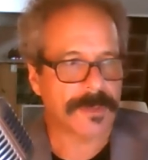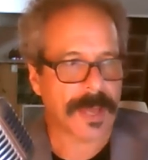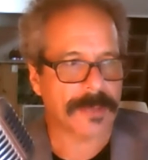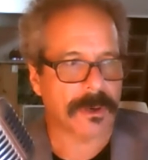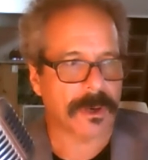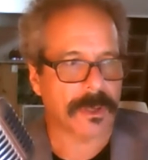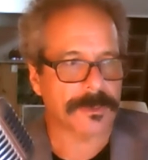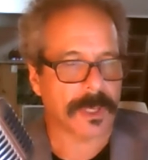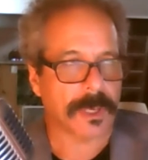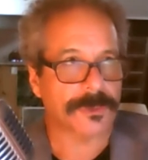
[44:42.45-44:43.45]
that are
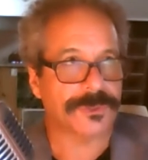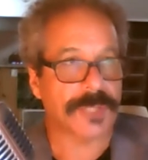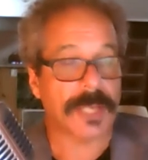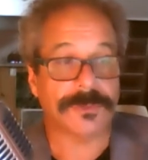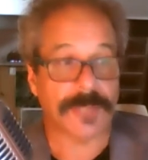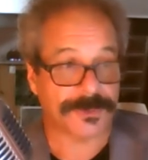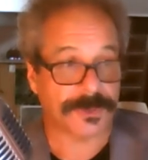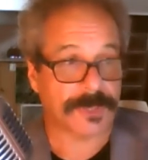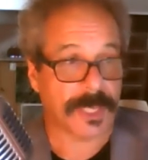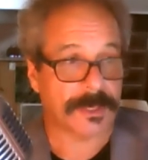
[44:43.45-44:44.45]
are state
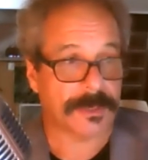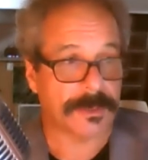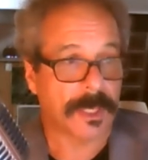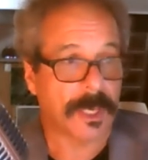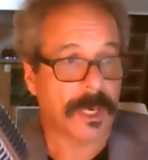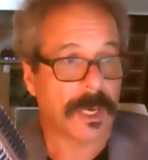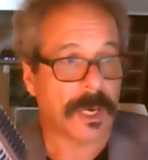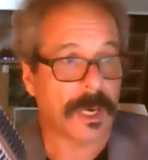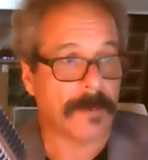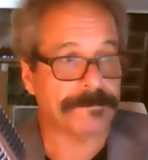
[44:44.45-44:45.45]
designated
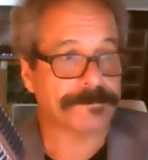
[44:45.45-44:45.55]
um,